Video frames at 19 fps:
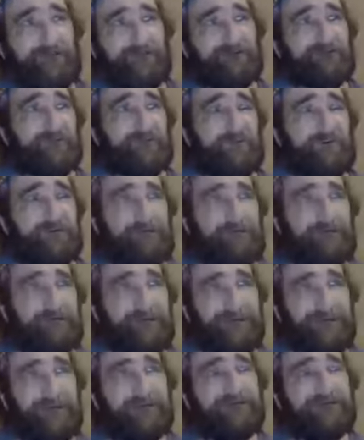of good
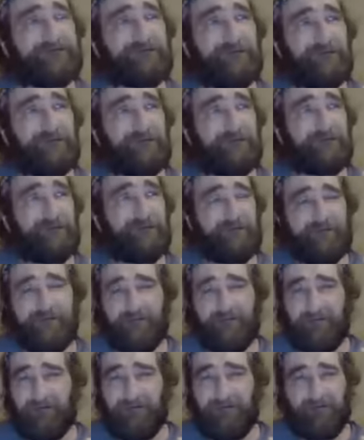intent,
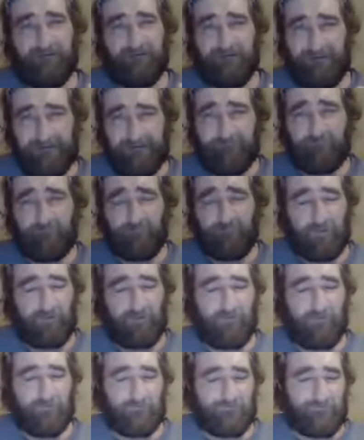it
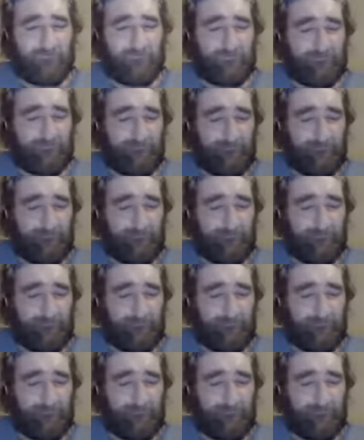implodes.